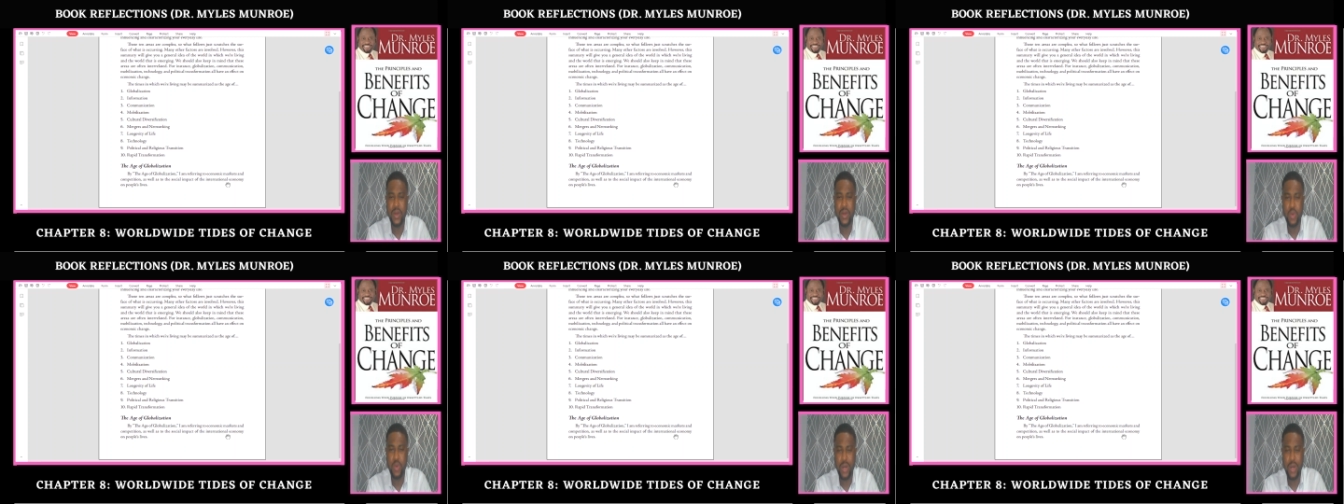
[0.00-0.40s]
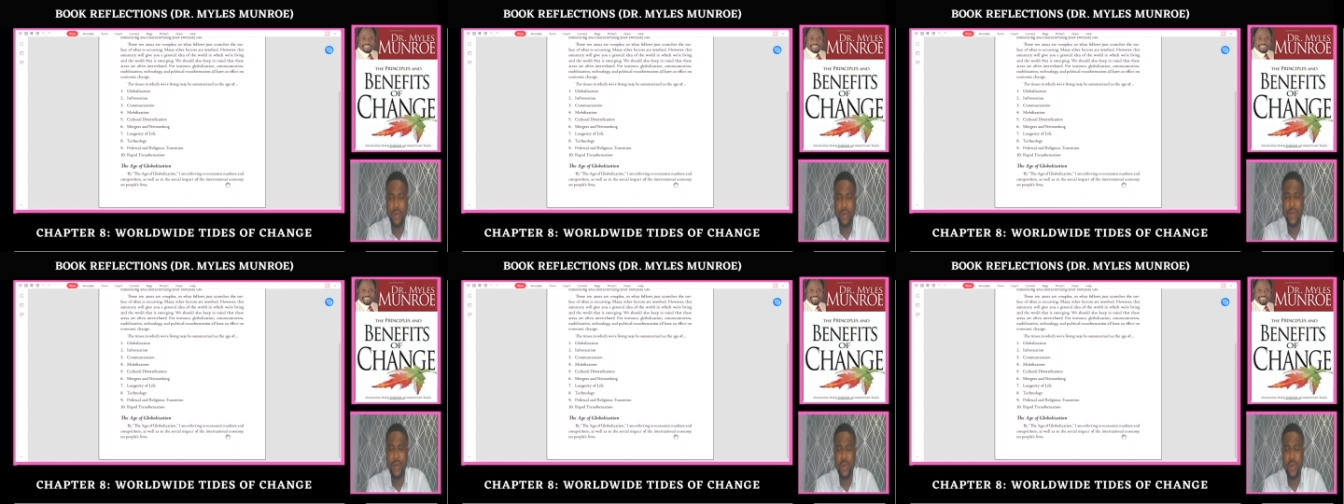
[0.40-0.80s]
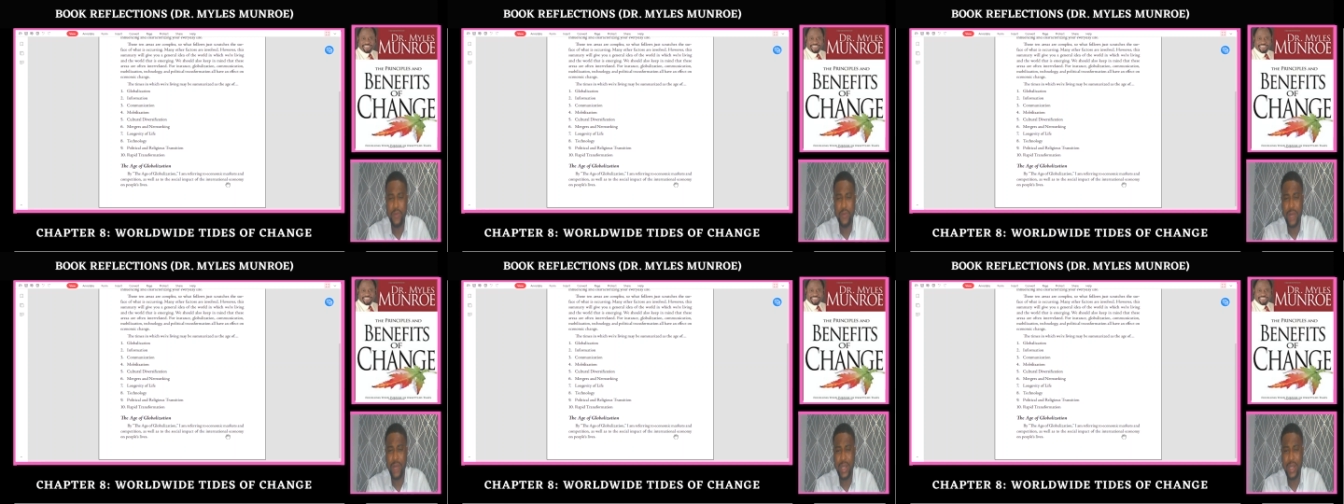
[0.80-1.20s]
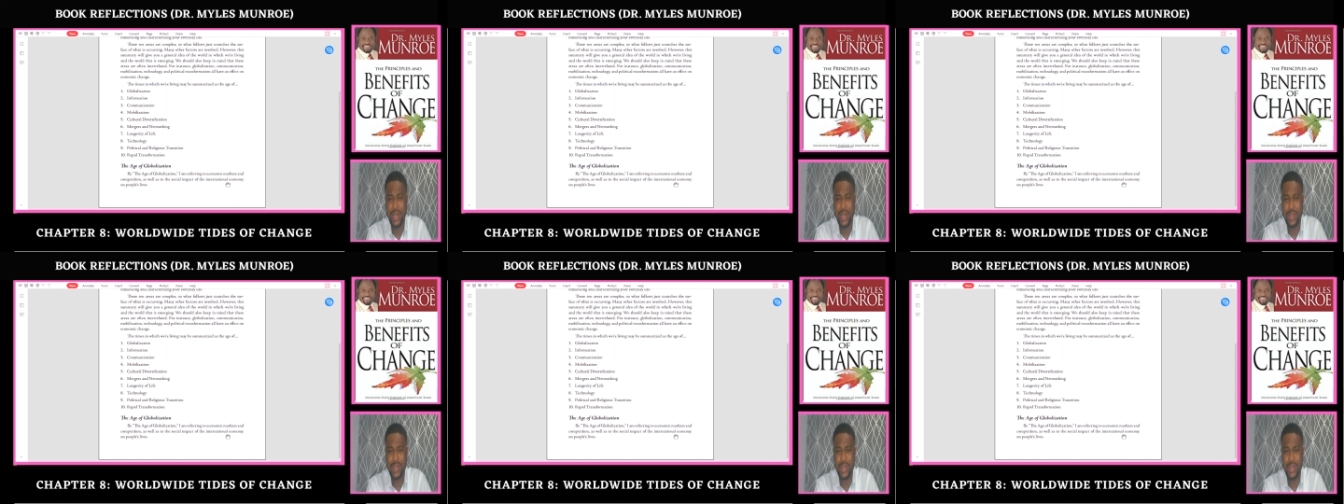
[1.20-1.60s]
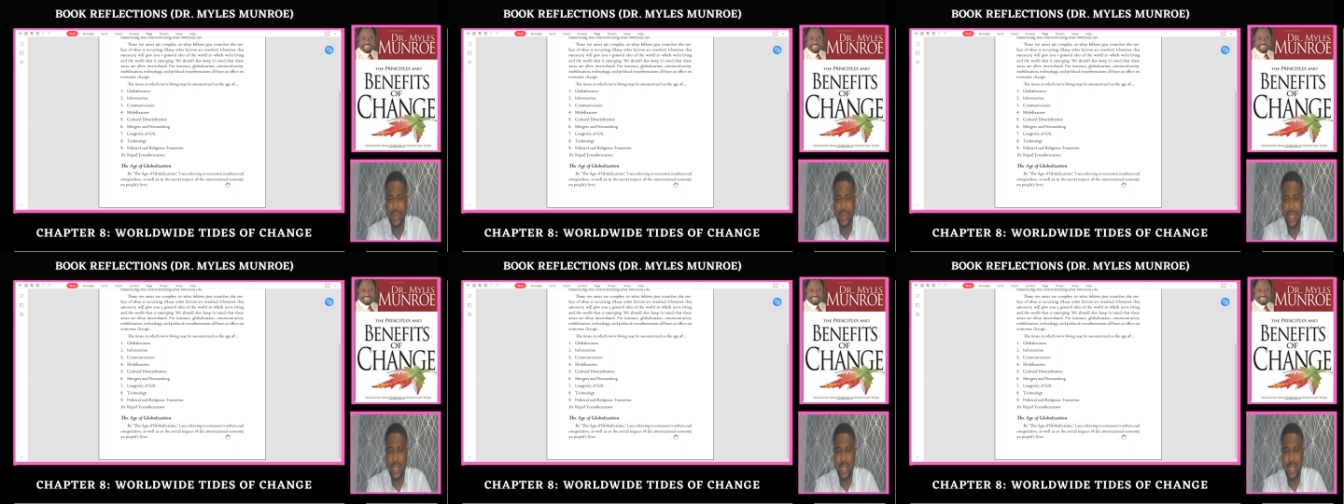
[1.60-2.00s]
wherever we find ourselves
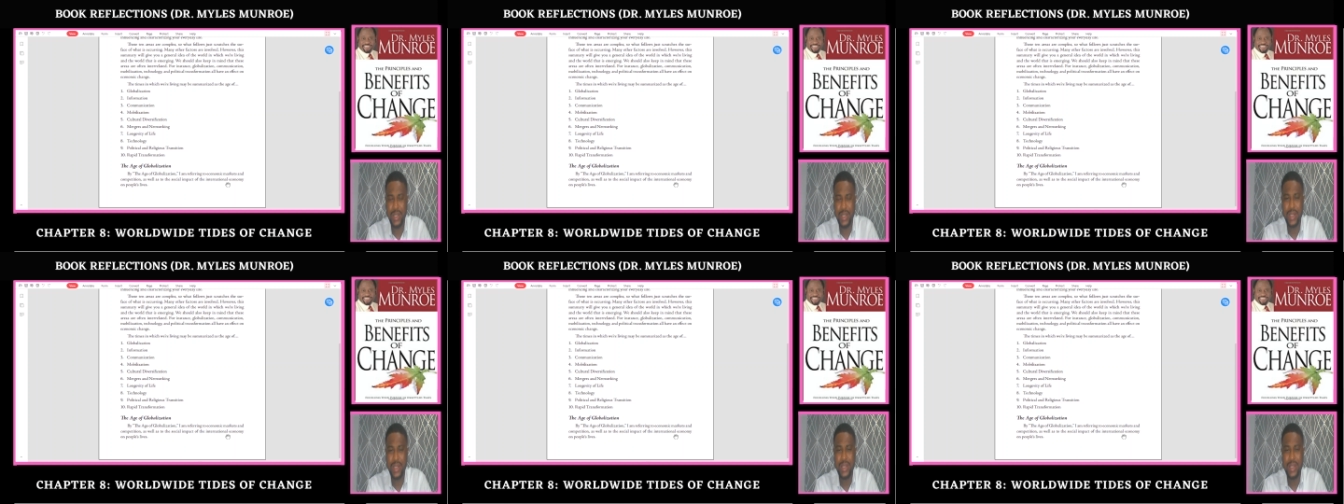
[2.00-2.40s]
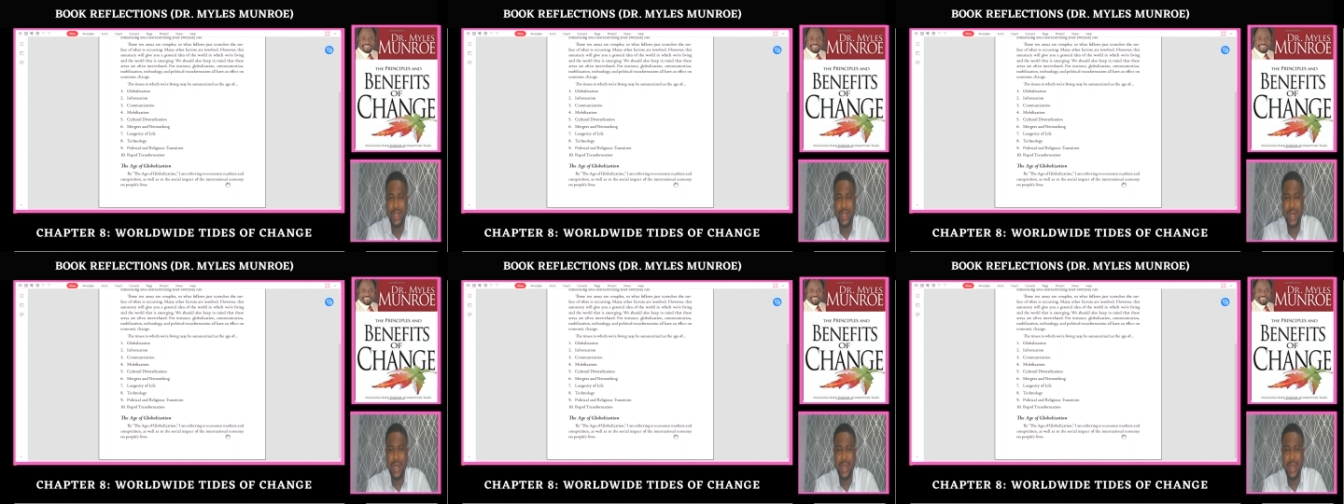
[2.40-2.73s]
in, there